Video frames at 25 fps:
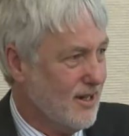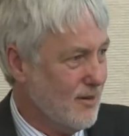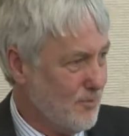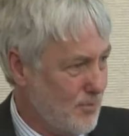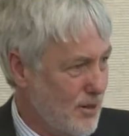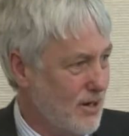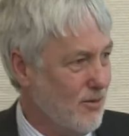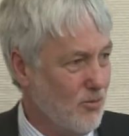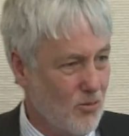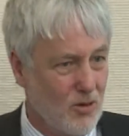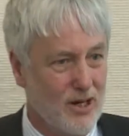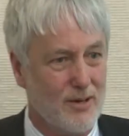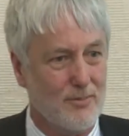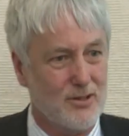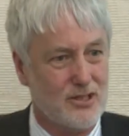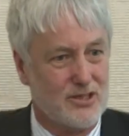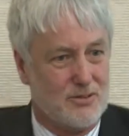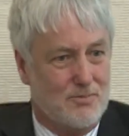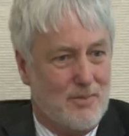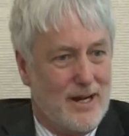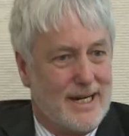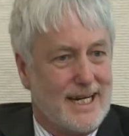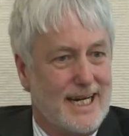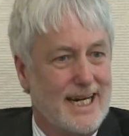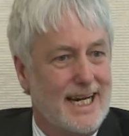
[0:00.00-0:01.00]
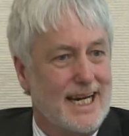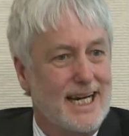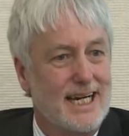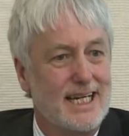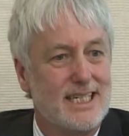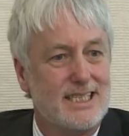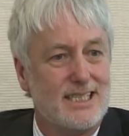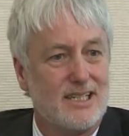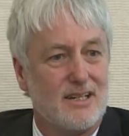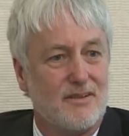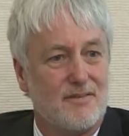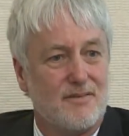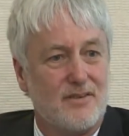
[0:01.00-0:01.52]
but we're just making it
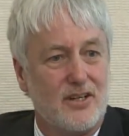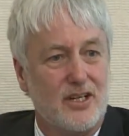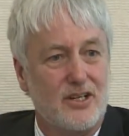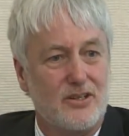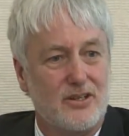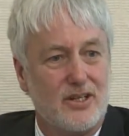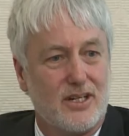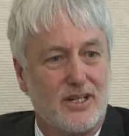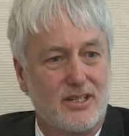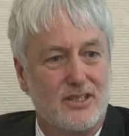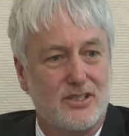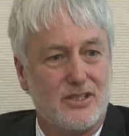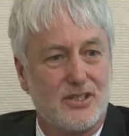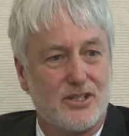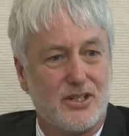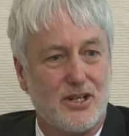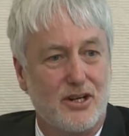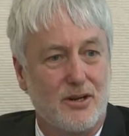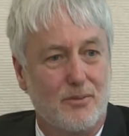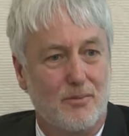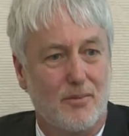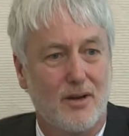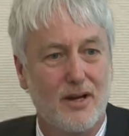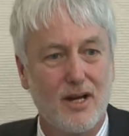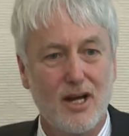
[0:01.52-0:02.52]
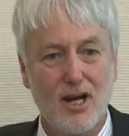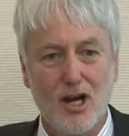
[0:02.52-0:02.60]
easier for you to consume.